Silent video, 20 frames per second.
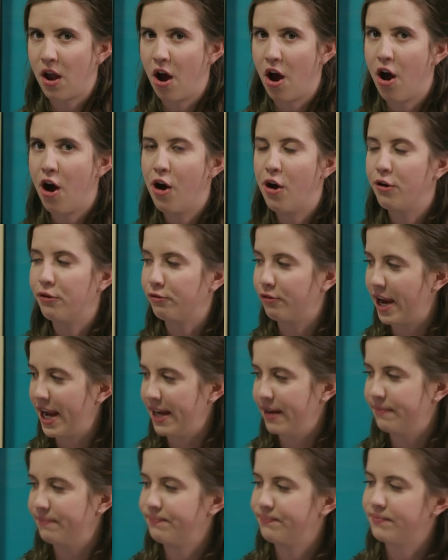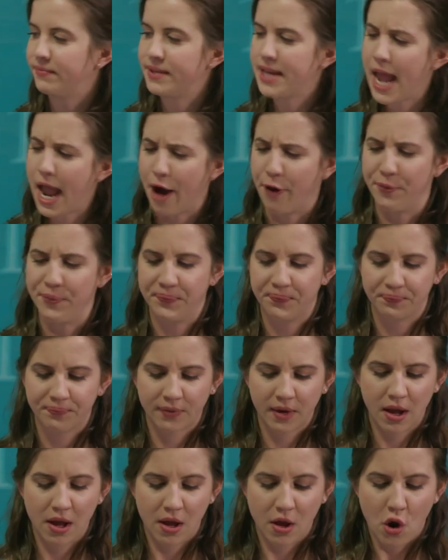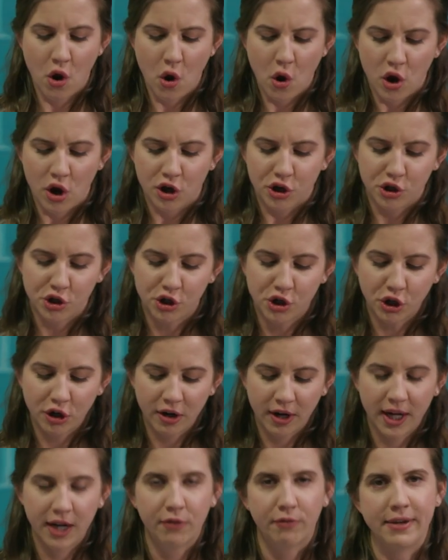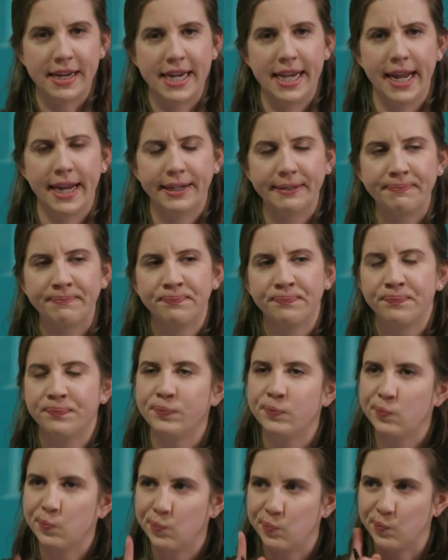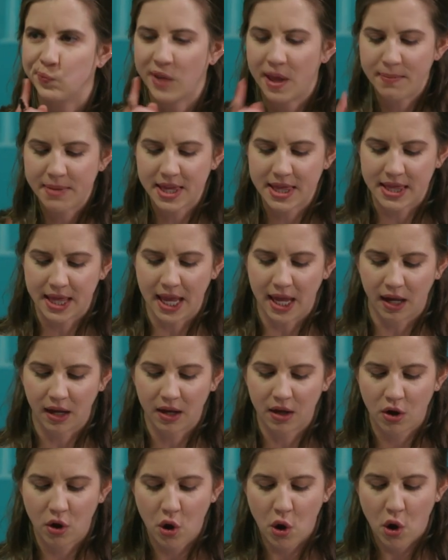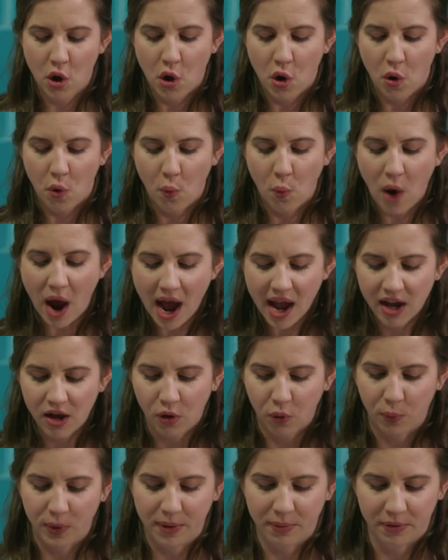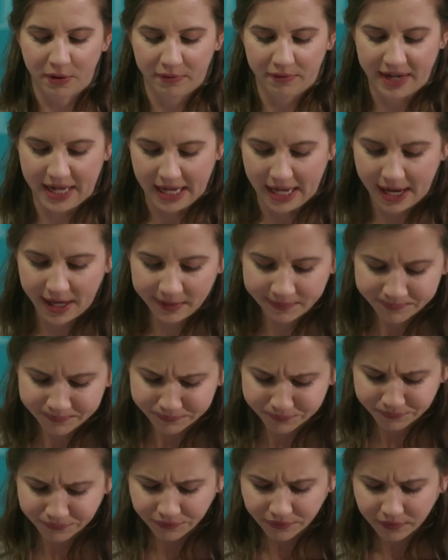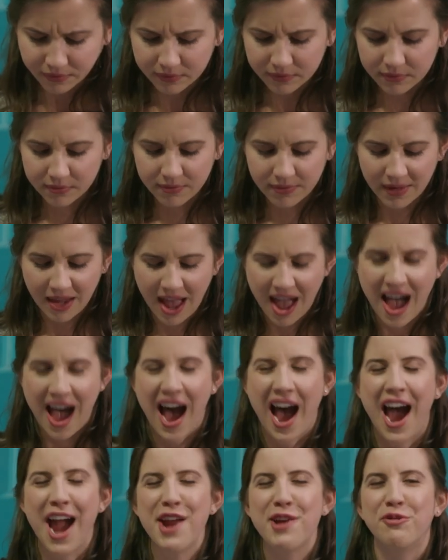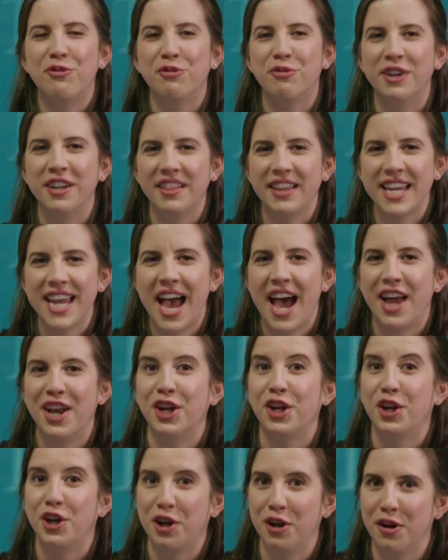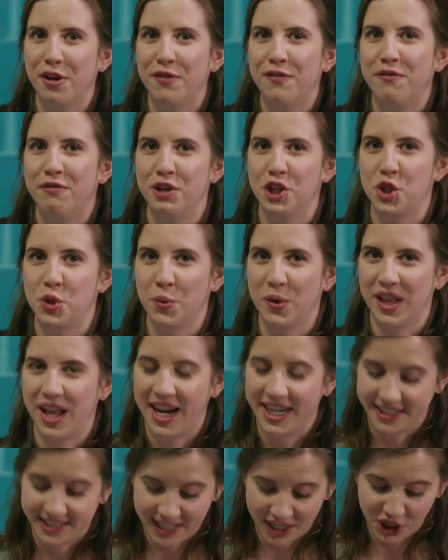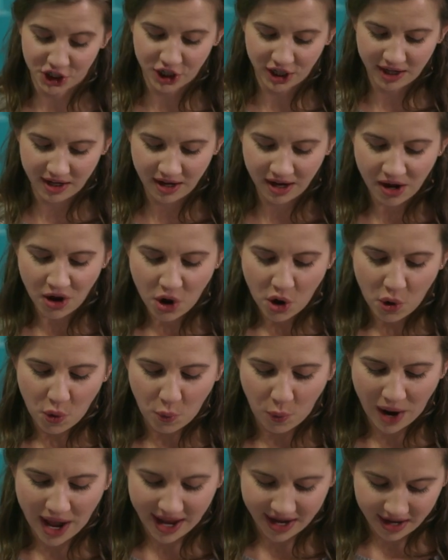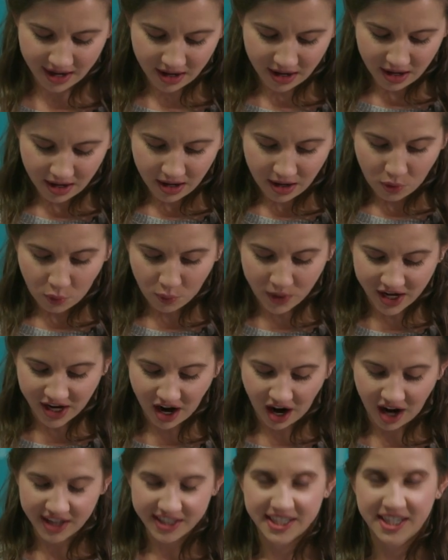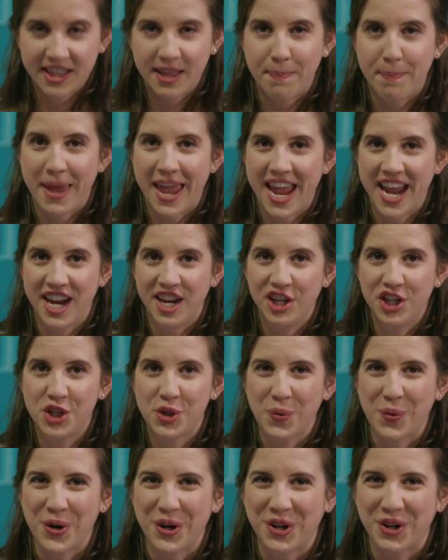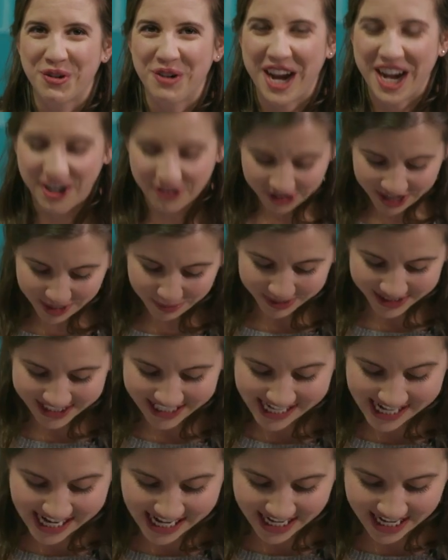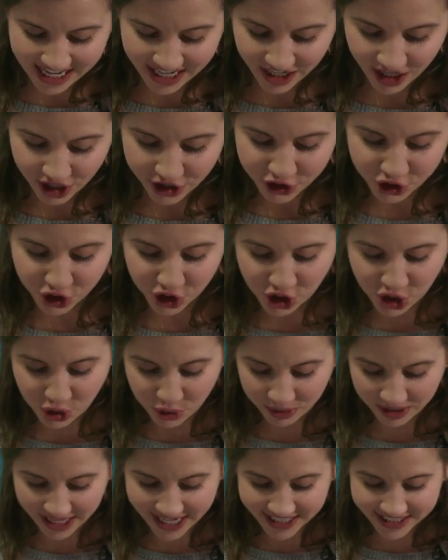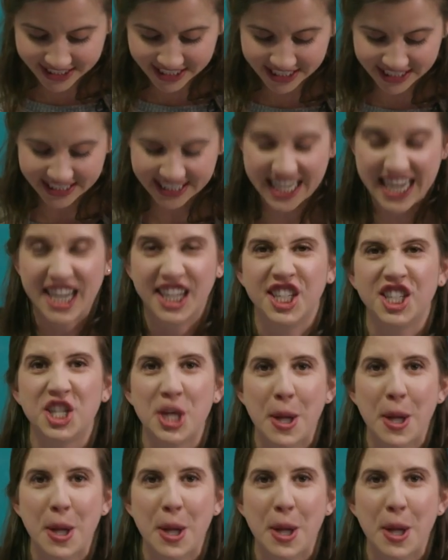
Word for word: All right, now during reading, hmm, let me think. While we were reading, I really had a good visualization when we got to the page where Gregory was eating shoelaces in